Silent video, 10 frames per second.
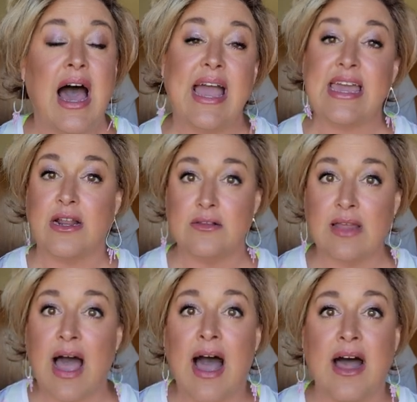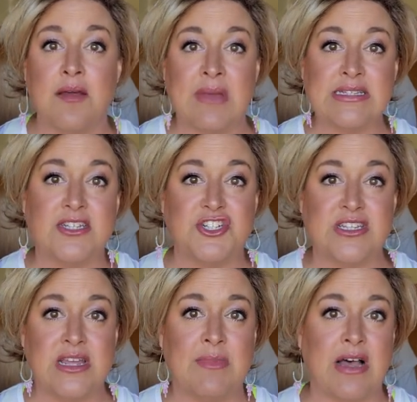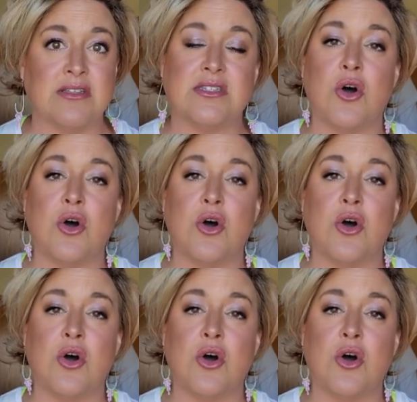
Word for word: I get a lot of messages and emails,